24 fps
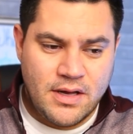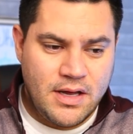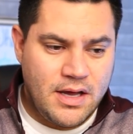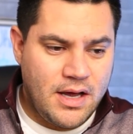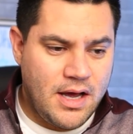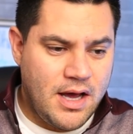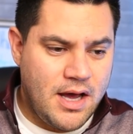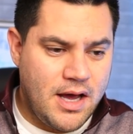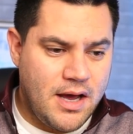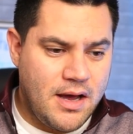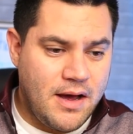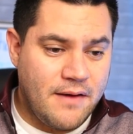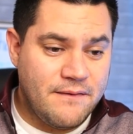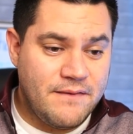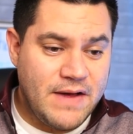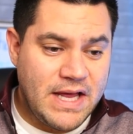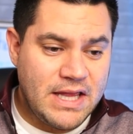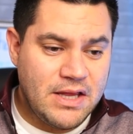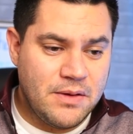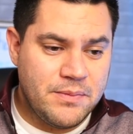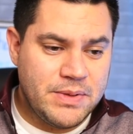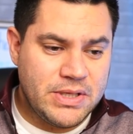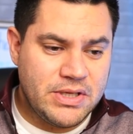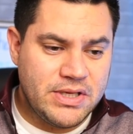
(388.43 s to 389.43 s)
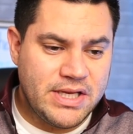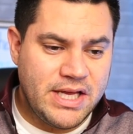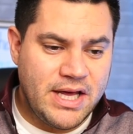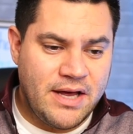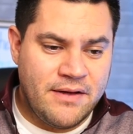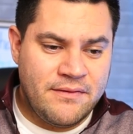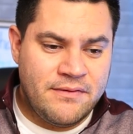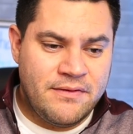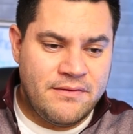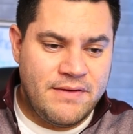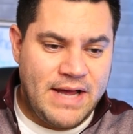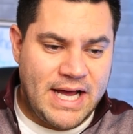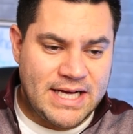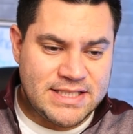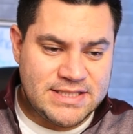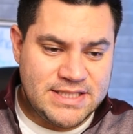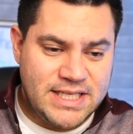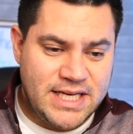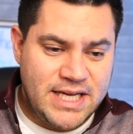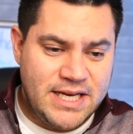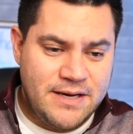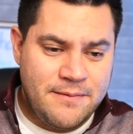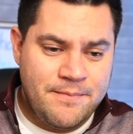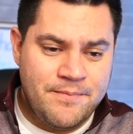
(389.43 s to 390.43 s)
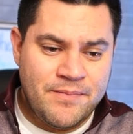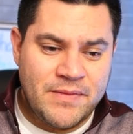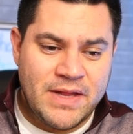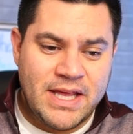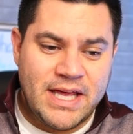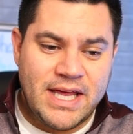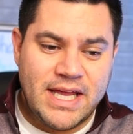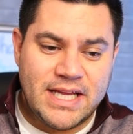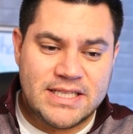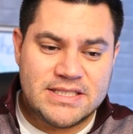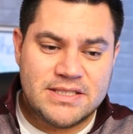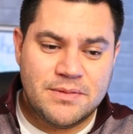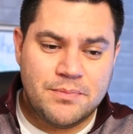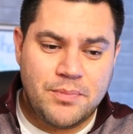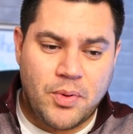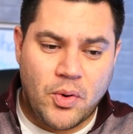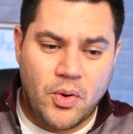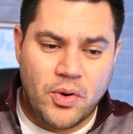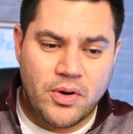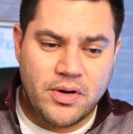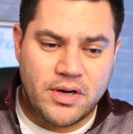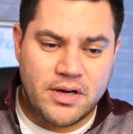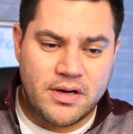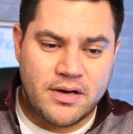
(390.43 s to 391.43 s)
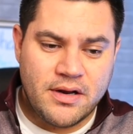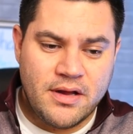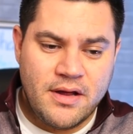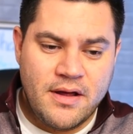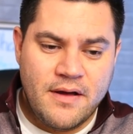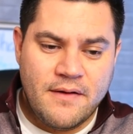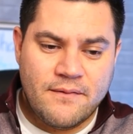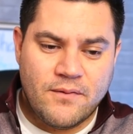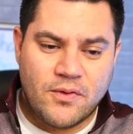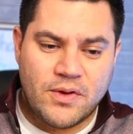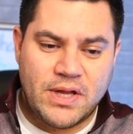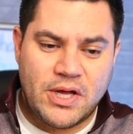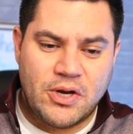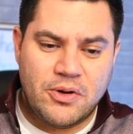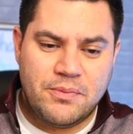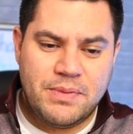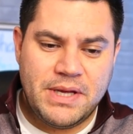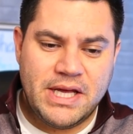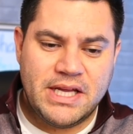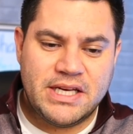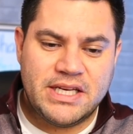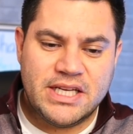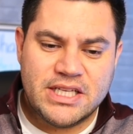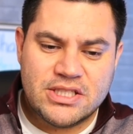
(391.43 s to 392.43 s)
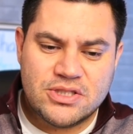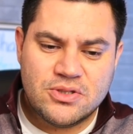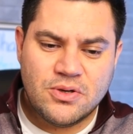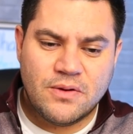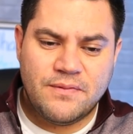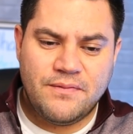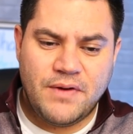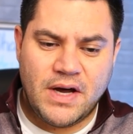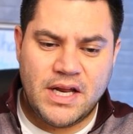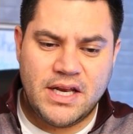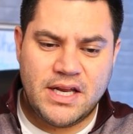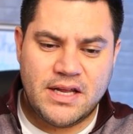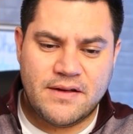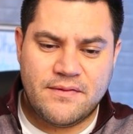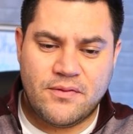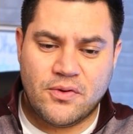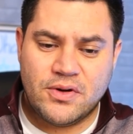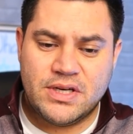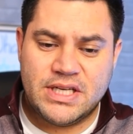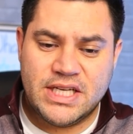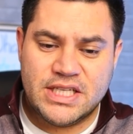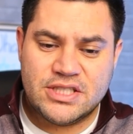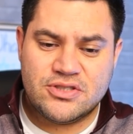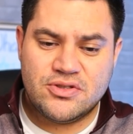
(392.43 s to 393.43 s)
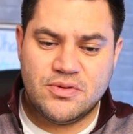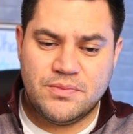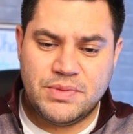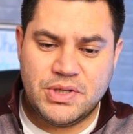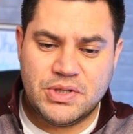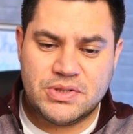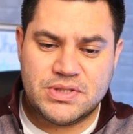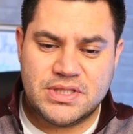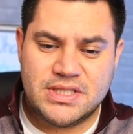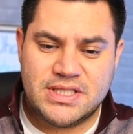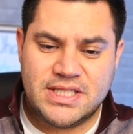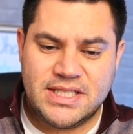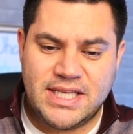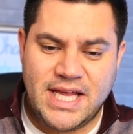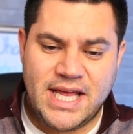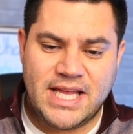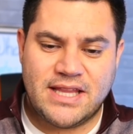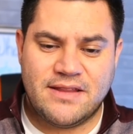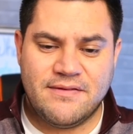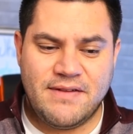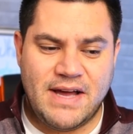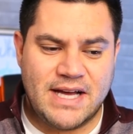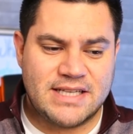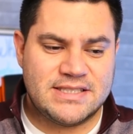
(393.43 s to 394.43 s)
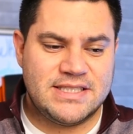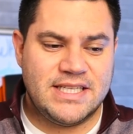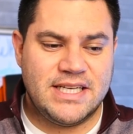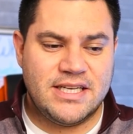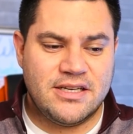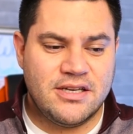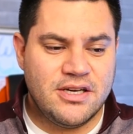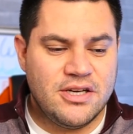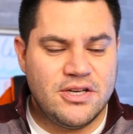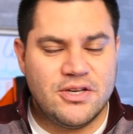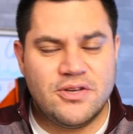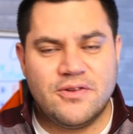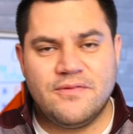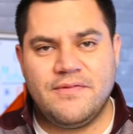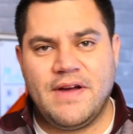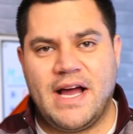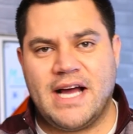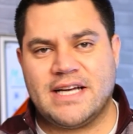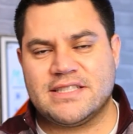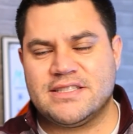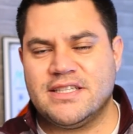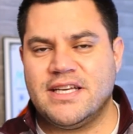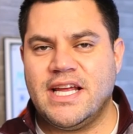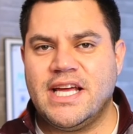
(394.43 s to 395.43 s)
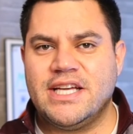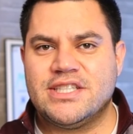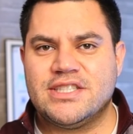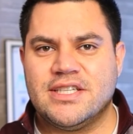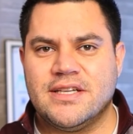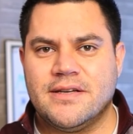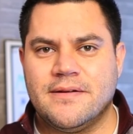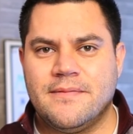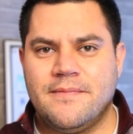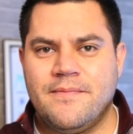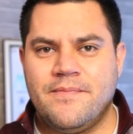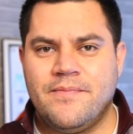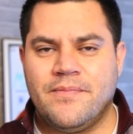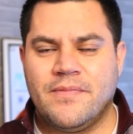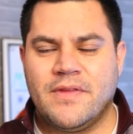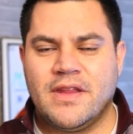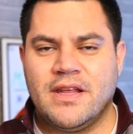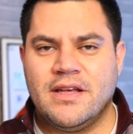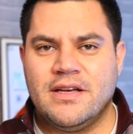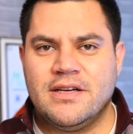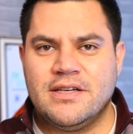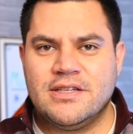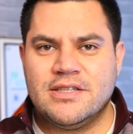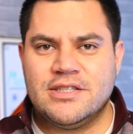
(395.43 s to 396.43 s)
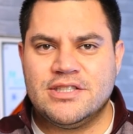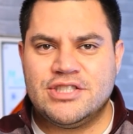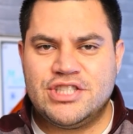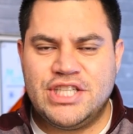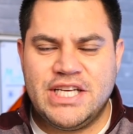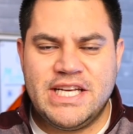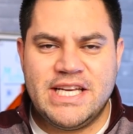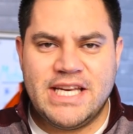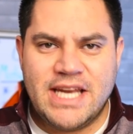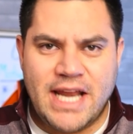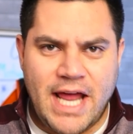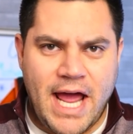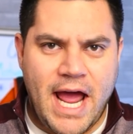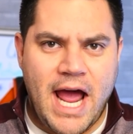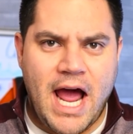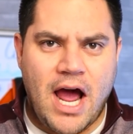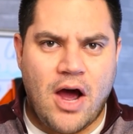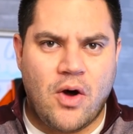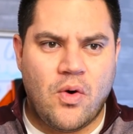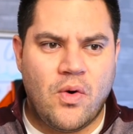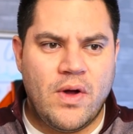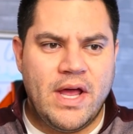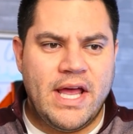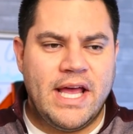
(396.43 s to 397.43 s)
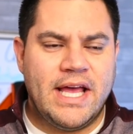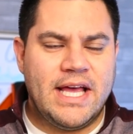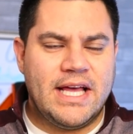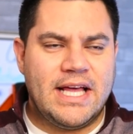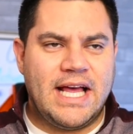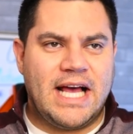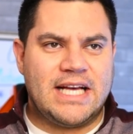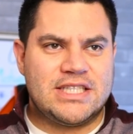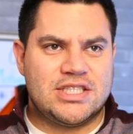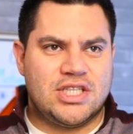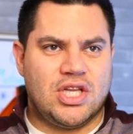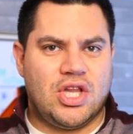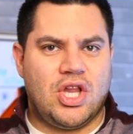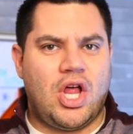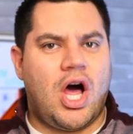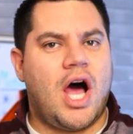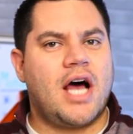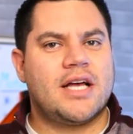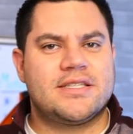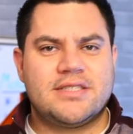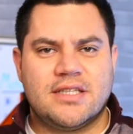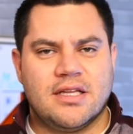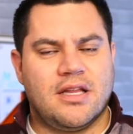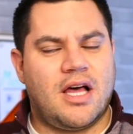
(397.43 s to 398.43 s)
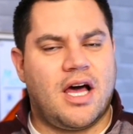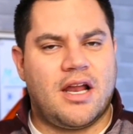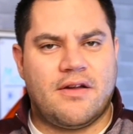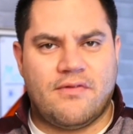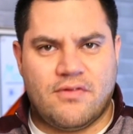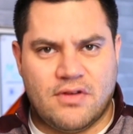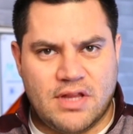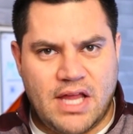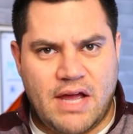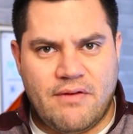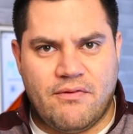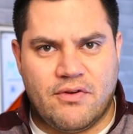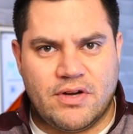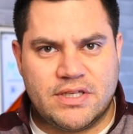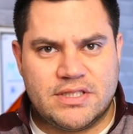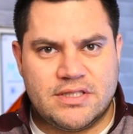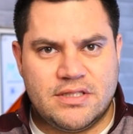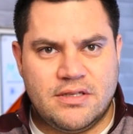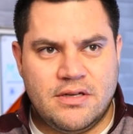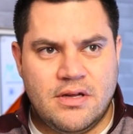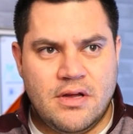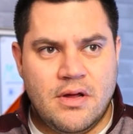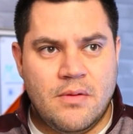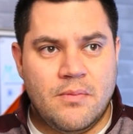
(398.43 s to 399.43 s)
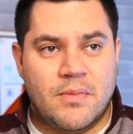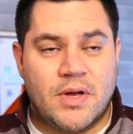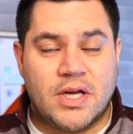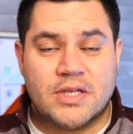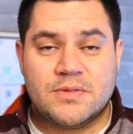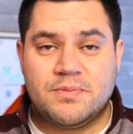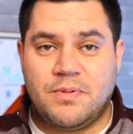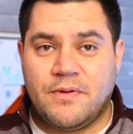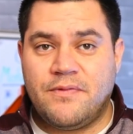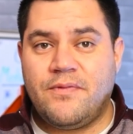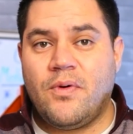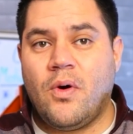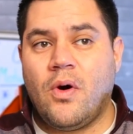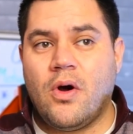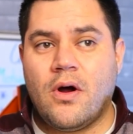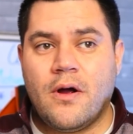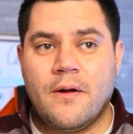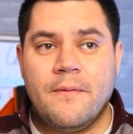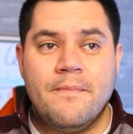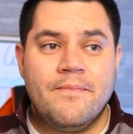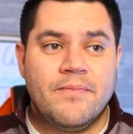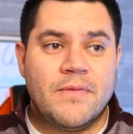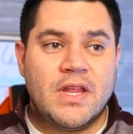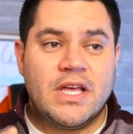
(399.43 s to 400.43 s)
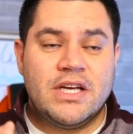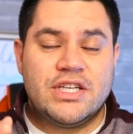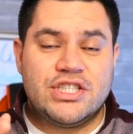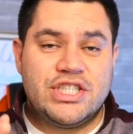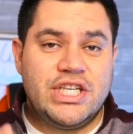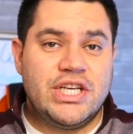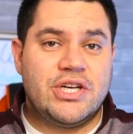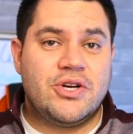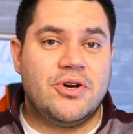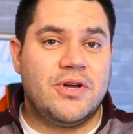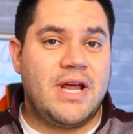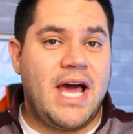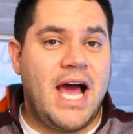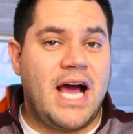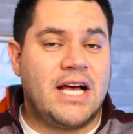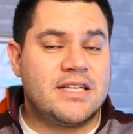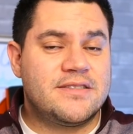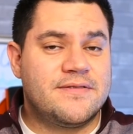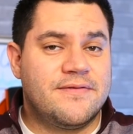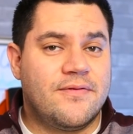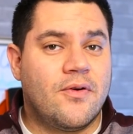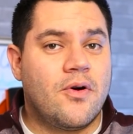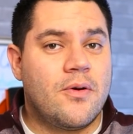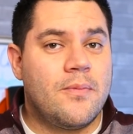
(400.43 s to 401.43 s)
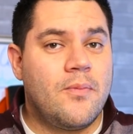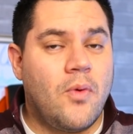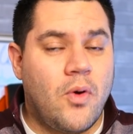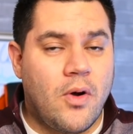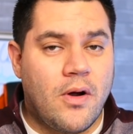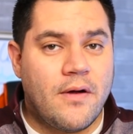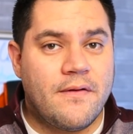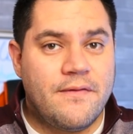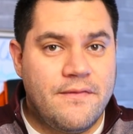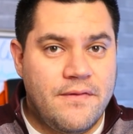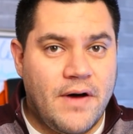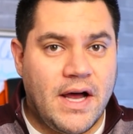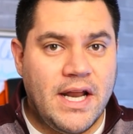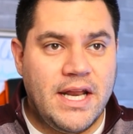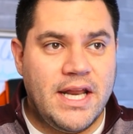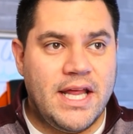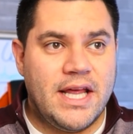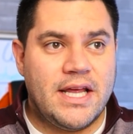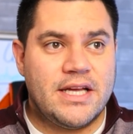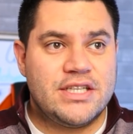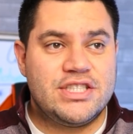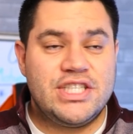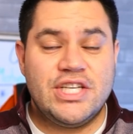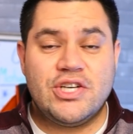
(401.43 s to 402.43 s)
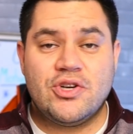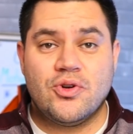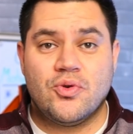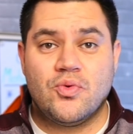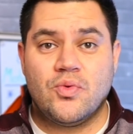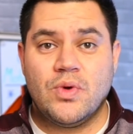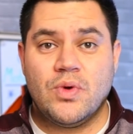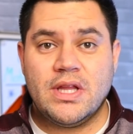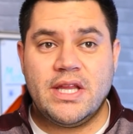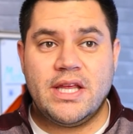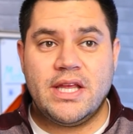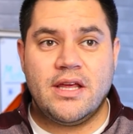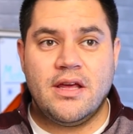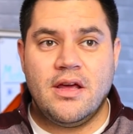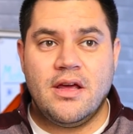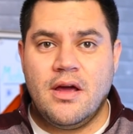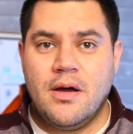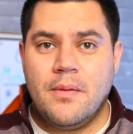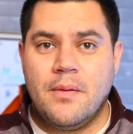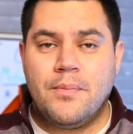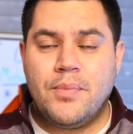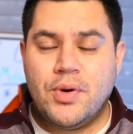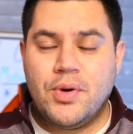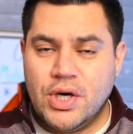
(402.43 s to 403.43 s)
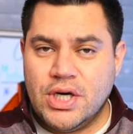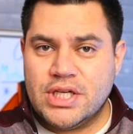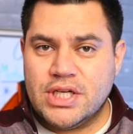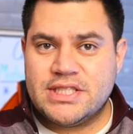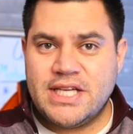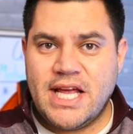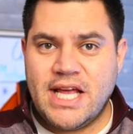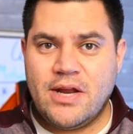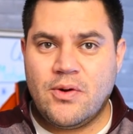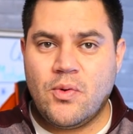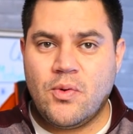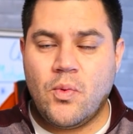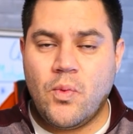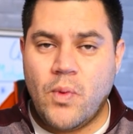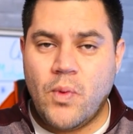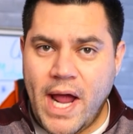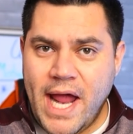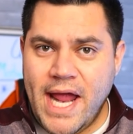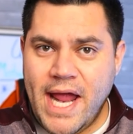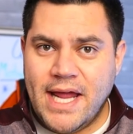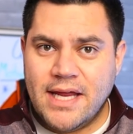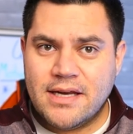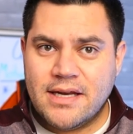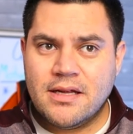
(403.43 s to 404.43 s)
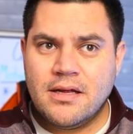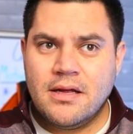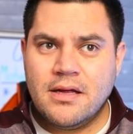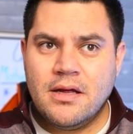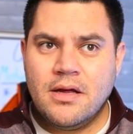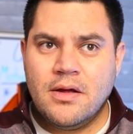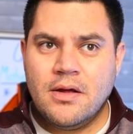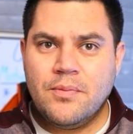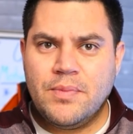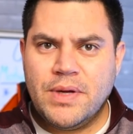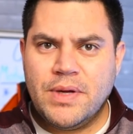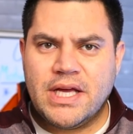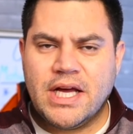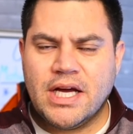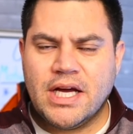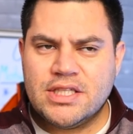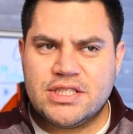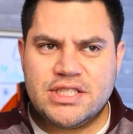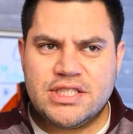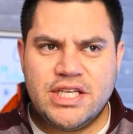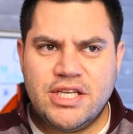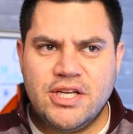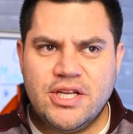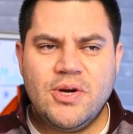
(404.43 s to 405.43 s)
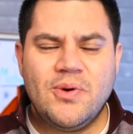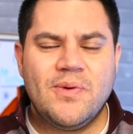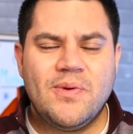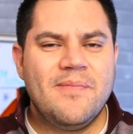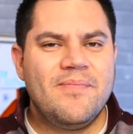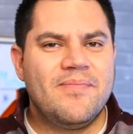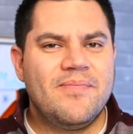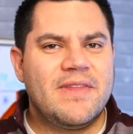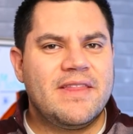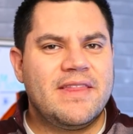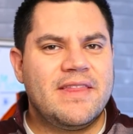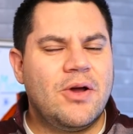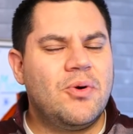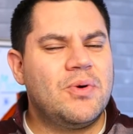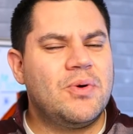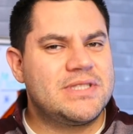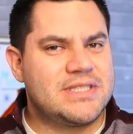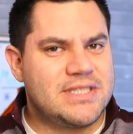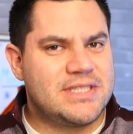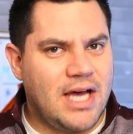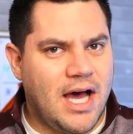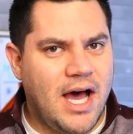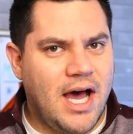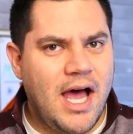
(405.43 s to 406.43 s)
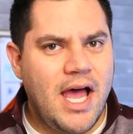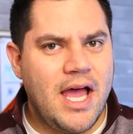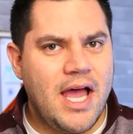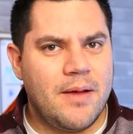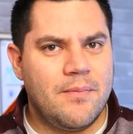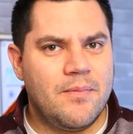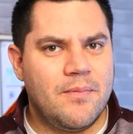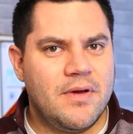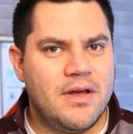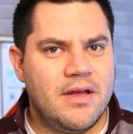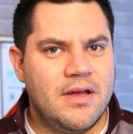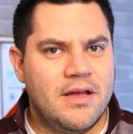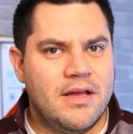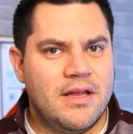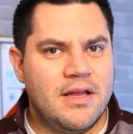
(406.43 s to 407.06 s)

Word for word: uh, availability of the vaccine, it is important for there to be additional funding for distribution to take the vaccine to vaccination she now has lost a lot of her leverage. Because before, she could ask for more funding, she could really push and wait because she knew there was time.